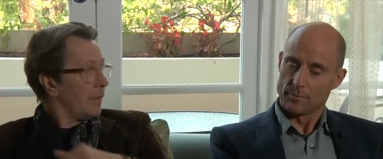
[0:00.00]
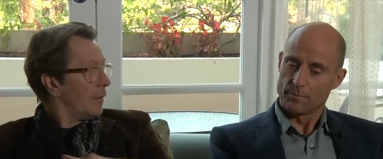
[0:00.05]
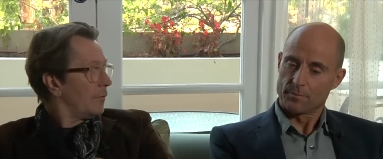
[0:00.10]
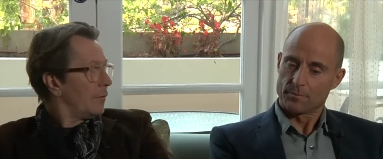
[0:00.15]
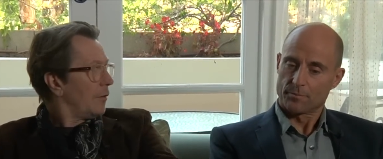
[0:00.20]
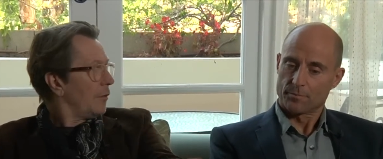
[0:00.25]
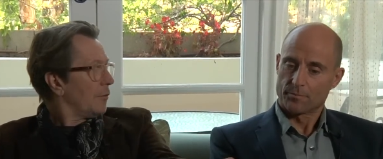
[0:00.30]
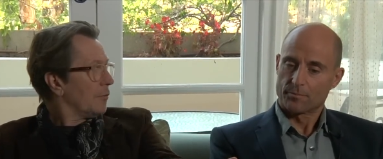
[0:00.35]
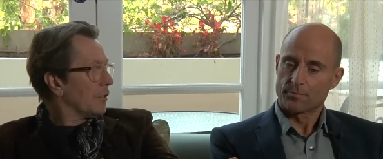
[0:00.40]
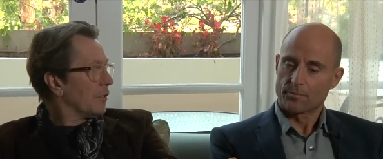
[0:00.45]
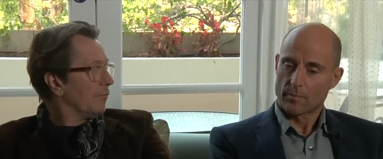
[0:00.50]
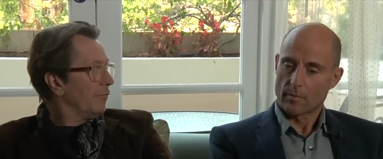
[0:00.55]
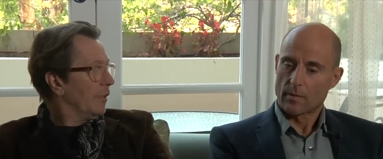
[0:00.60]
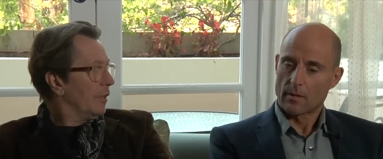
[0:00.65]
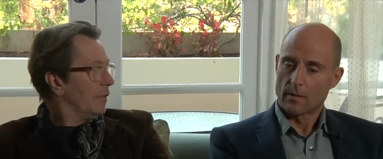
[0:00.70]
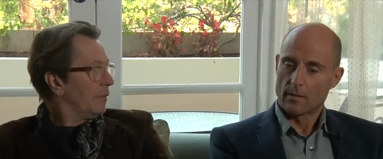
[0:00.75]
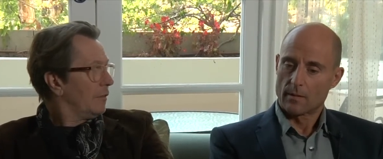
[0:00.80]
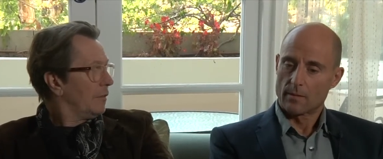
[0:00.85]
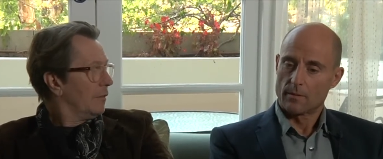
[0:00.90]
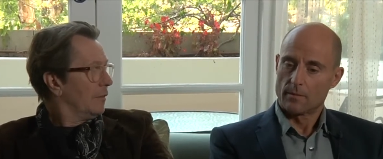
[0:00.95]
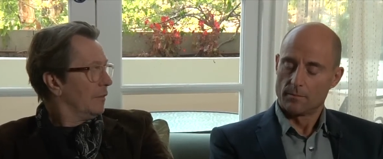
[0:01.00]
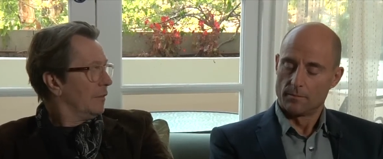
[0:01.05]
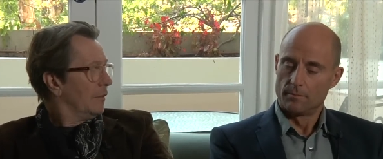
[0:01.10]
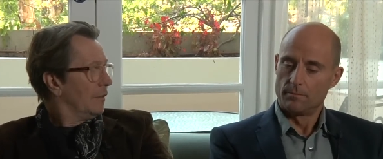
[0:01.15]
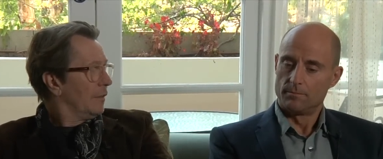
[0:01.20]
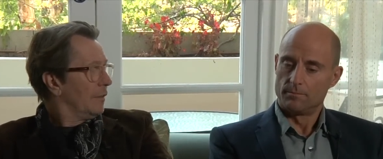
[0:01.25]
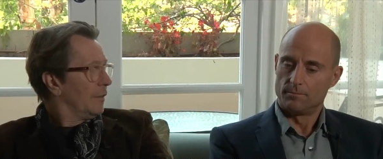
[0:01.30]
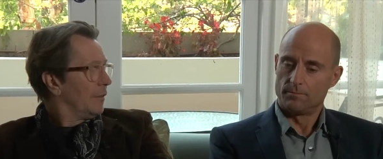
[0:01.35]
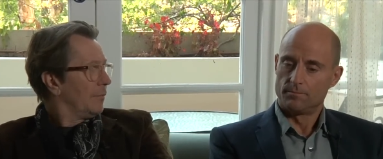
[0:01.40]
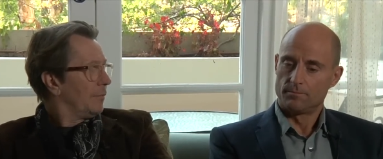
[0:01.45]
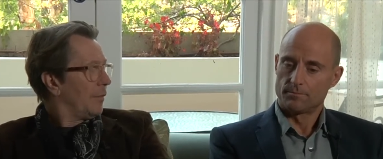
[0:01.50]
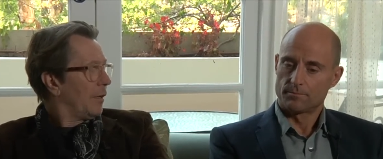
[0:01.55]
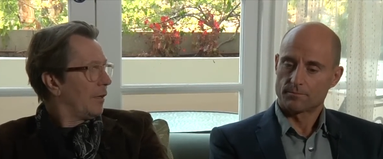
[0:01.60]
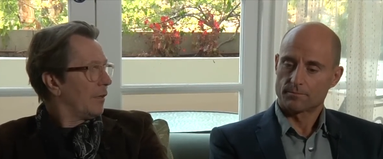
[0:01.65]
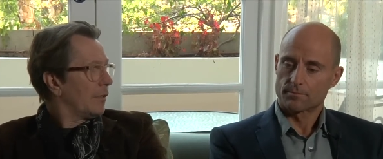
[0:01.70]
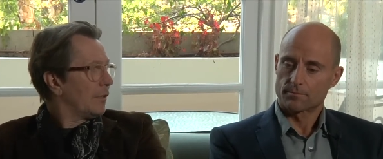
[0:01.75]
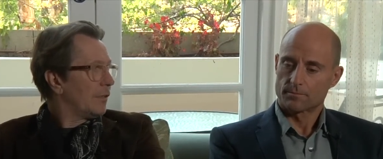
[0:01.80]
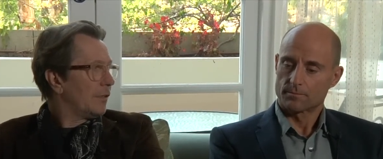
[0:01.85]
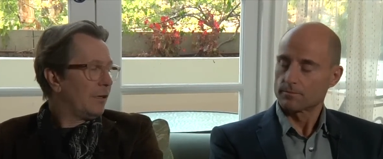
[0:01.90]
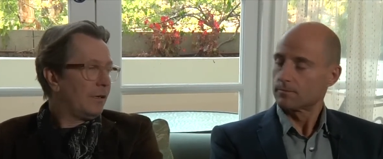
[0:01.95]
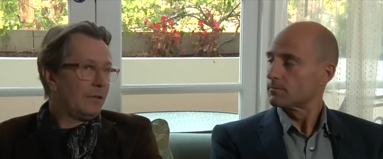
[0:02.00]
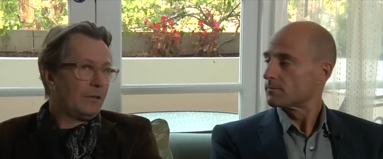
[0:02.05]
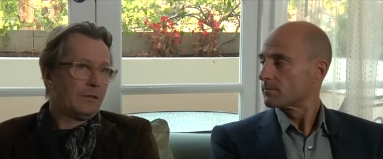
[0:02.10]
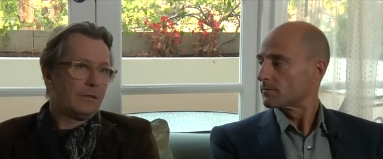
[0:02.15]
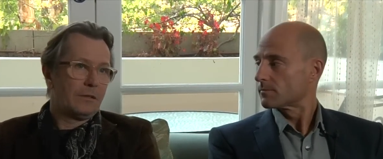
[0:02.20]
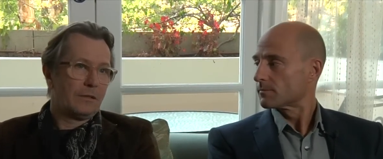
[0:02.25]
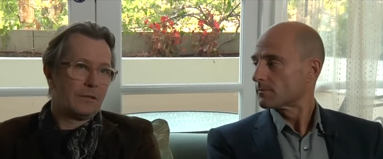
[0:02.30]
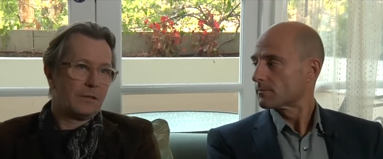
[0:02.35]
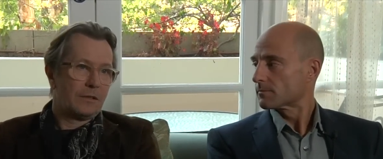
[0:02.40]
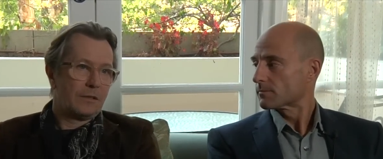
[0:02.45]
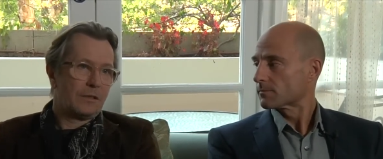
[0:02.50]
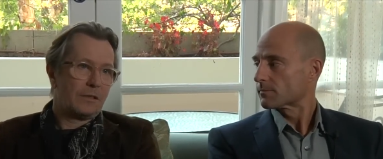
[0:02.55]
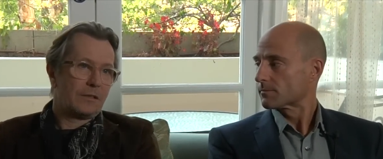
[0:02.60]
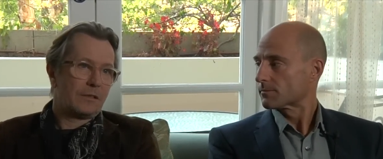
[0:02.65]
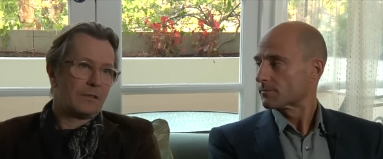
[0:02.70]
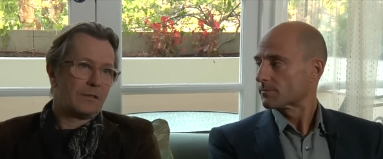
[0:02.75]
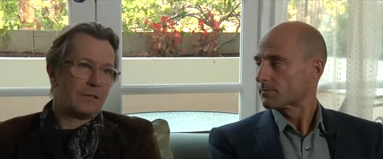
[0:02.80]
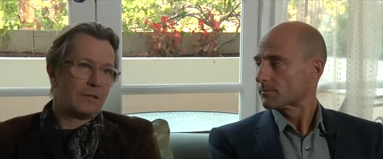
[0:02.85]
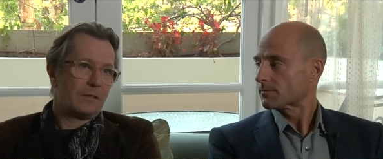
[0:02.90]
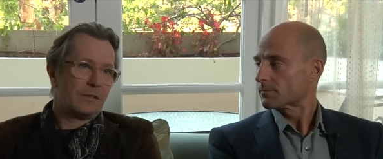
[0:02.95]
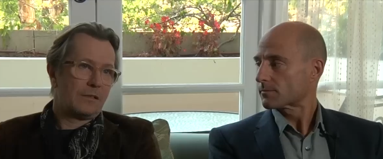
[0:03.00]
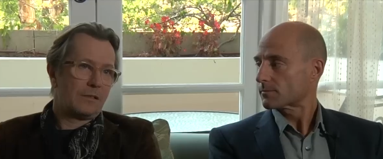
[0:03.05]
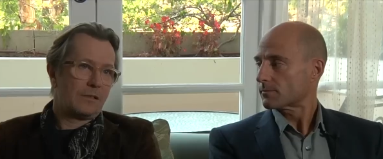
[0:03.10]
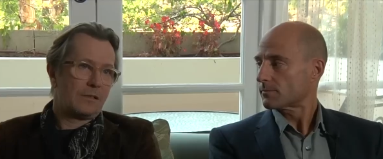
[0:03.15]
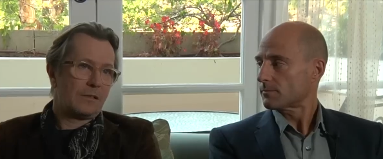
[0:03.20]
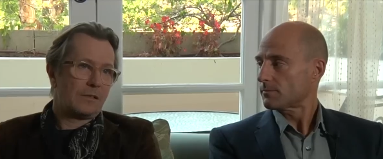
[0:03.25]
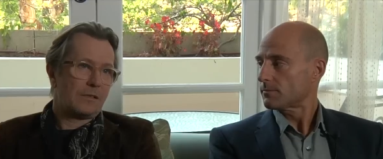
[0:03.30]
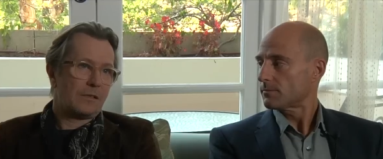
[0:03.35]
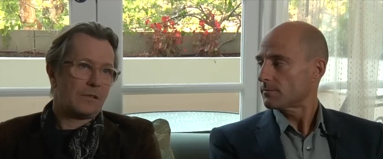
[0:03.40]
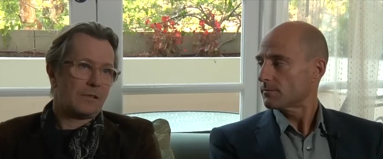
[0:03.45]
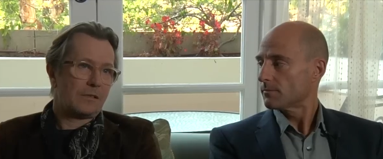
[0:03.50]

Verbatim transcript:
Speaker 1: don't know you as a villain mm. because because uh,